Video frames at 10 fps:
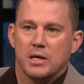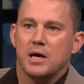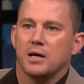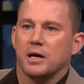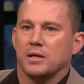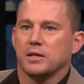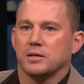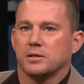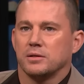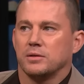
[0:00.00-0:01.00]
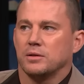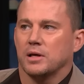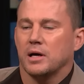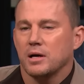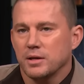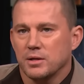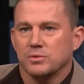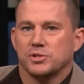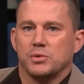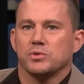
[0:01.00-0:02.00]
Yeah, I think, uh, you know,
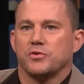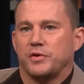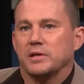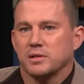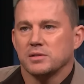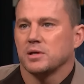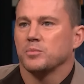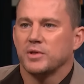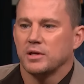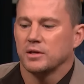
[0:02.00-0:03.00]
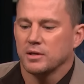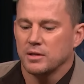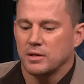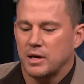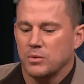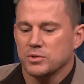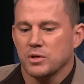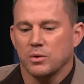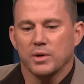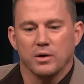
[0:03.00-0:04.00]
she was feeling something that was
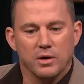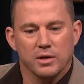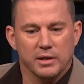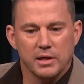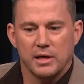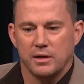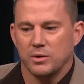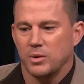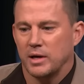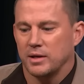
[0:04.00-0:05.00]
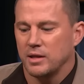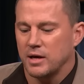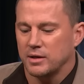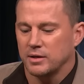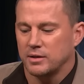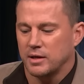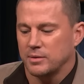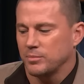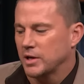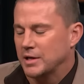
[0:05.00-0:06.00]
going on in a way that that